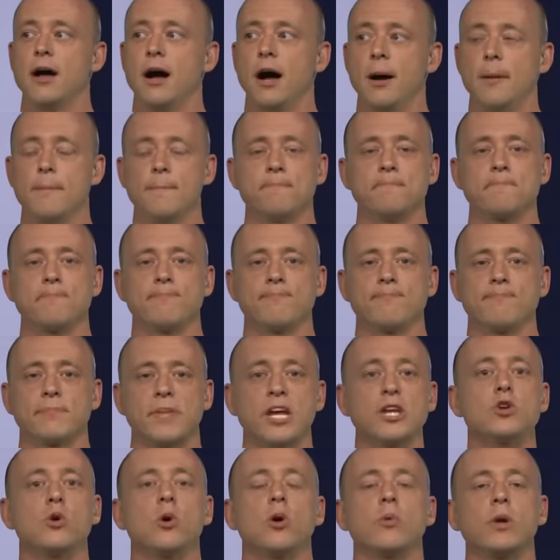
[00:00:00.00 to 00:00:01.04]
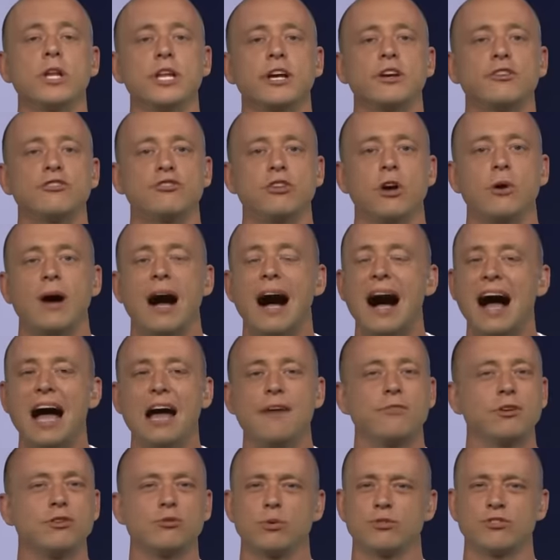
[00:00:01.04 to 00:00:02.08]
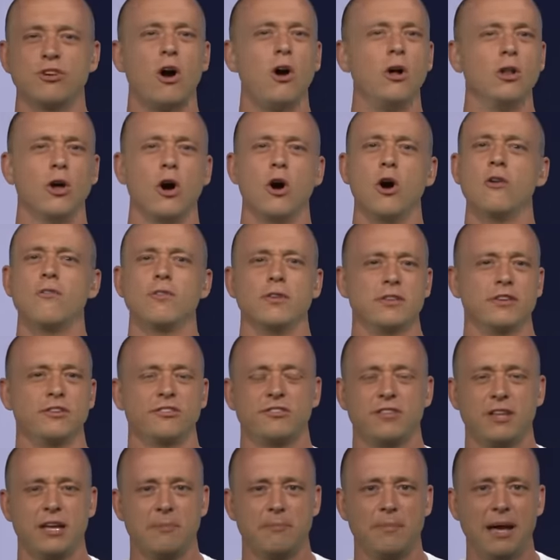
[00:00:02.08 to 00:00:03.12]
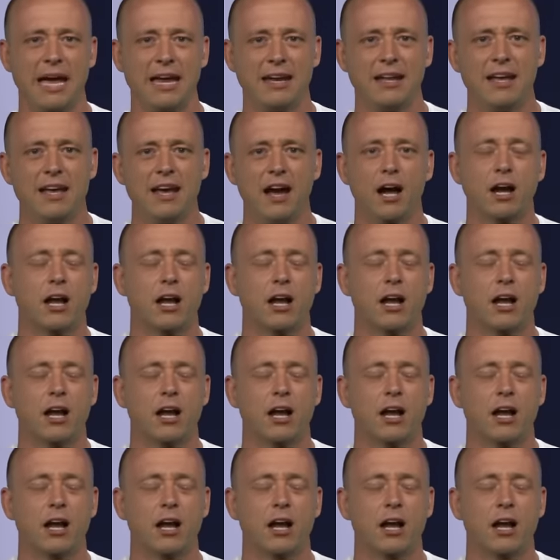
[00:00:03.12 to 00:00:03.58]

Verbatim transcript: Um, They do a really good show. Ivins was all over this thing, man.